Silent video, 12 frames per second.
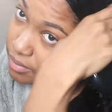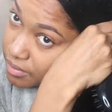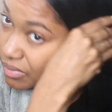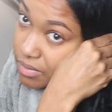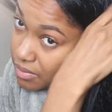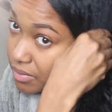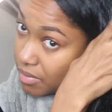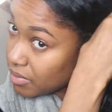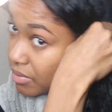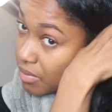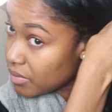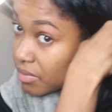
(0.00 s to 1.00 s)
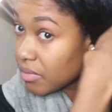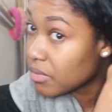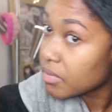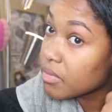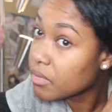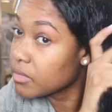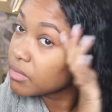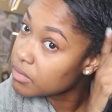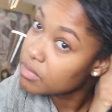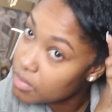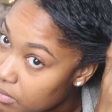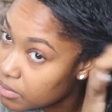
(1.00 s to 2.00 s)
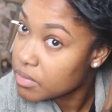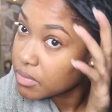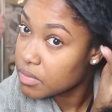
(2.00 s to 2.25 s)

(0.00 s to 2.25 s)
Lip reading: Just using my brush to